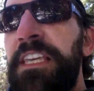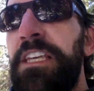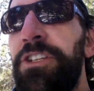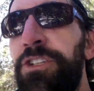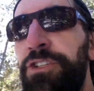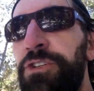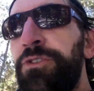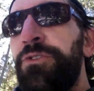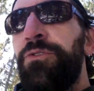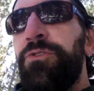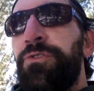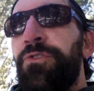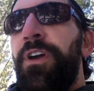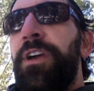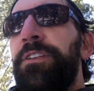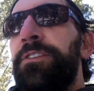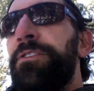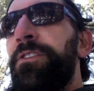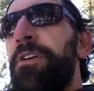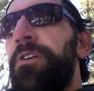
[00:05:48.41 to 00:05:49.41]
shoes,
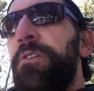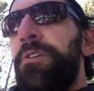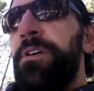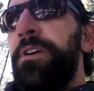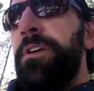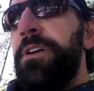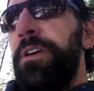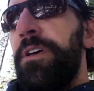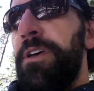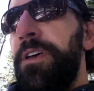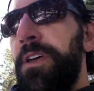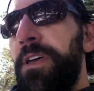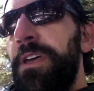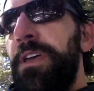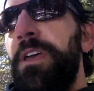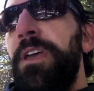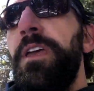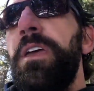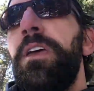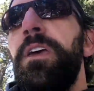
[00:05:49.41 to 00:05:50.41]
right? So
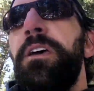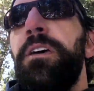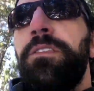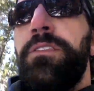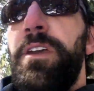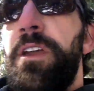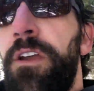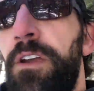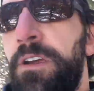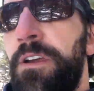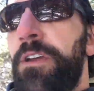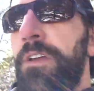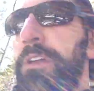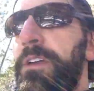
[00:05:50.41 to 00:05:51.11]
they're